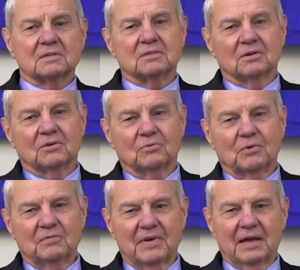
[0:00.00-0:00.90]
So
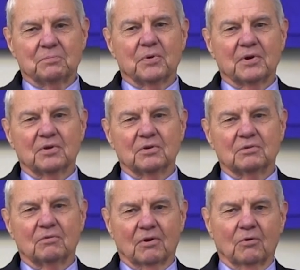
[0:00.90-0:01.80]
we've had pretty
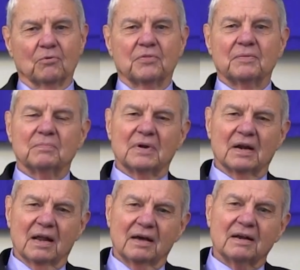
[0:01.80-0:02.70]
good growth, but a
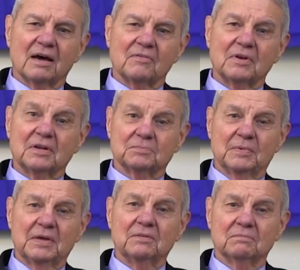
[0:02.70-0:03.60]
lot of it has
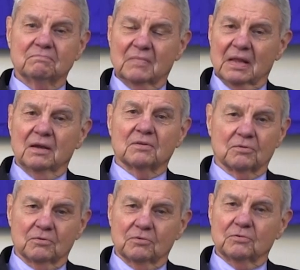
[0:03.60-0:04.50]
been
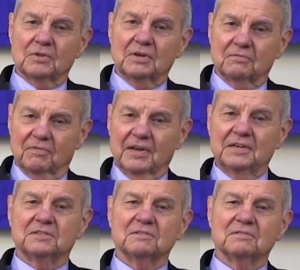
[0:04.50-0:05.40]
through the
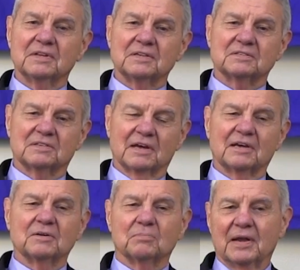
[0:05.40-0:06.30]
inflation that's
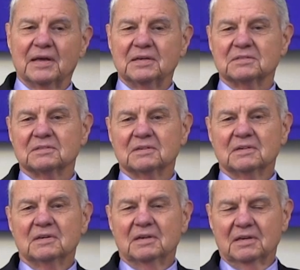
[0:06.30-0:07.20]
taken place
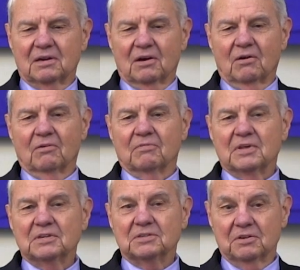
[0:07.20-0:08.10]
in all of
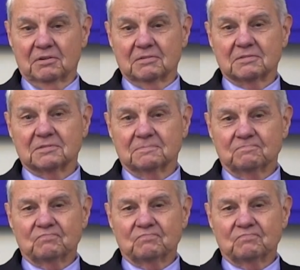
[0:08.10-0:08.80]
these years.